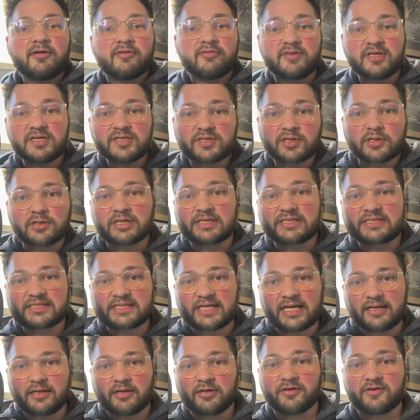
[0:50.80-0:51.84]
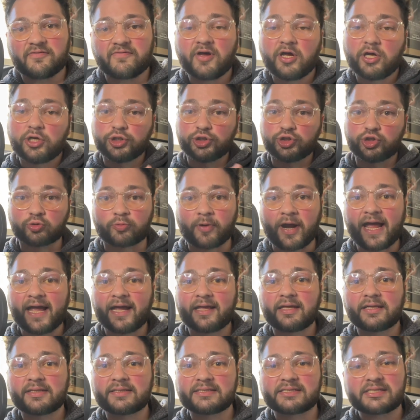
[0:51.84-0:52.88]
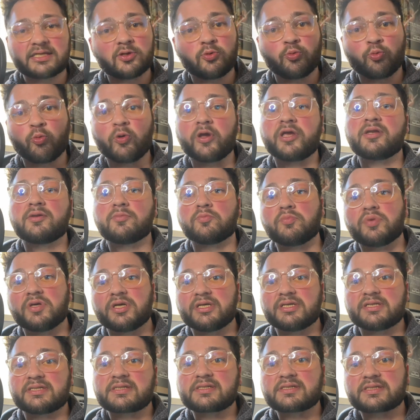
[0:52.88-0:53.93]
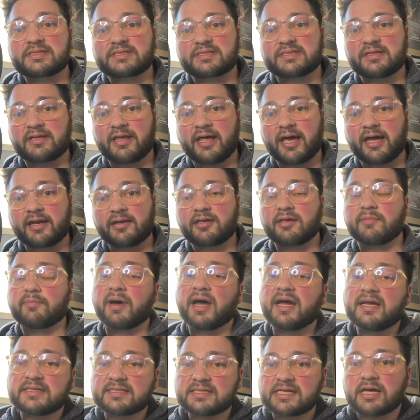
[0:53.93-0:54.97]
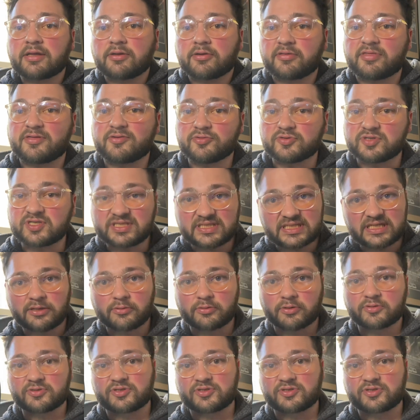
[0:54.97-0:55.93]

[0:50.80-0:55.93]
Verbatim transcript: These are a set of dragons and winged beasts that combine together through synchro